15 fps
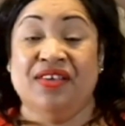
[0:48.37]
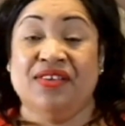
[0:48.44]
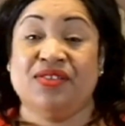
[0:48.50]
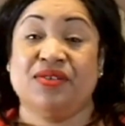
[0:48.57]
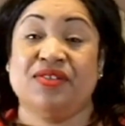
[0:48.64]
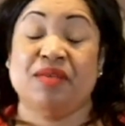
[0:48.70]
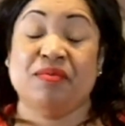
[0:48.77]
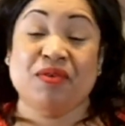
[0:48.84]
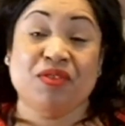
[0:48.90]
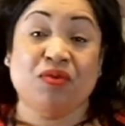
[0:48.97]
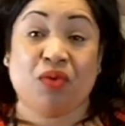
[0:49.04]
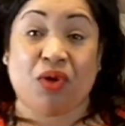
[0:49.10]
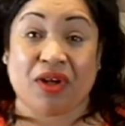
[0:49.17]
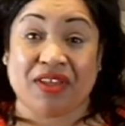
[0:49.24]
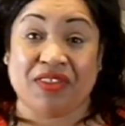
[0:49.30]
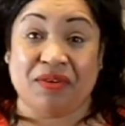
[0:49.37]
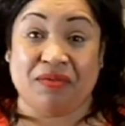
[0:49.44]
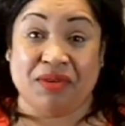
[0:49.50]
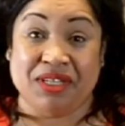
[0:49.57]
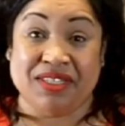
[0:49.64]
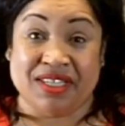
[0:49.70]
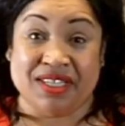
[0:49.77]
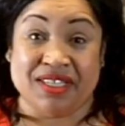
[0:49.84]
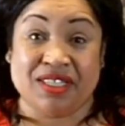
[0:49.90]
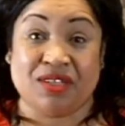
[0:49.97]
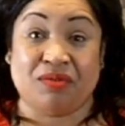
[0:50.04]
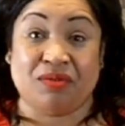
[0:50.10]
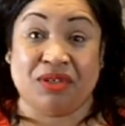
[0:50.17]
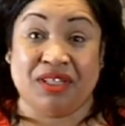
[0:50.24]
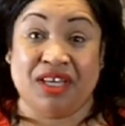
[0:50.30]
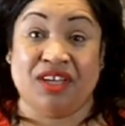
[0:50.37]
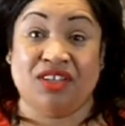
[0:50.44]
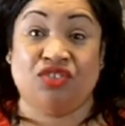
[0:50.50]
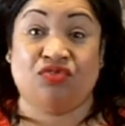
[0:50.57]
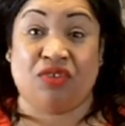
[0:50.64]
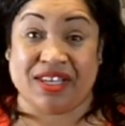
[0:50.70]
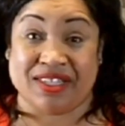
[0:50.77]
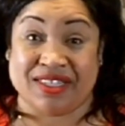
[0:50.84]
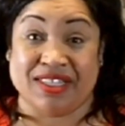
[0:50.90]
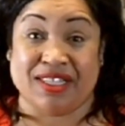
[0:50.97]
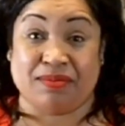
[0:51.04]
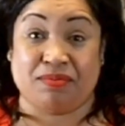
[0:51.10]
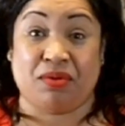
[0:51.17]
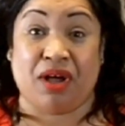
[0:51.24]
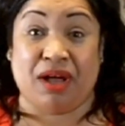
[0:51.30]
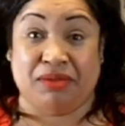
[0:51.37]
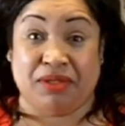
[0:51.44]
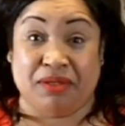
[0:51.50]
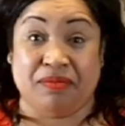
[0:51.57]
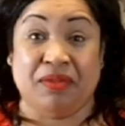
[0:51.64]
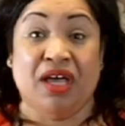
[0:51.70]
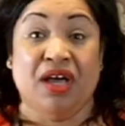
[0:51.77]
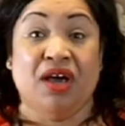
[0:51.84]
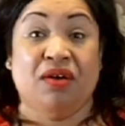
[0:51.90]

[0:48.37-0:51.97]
So some of the work that we did to really address this problem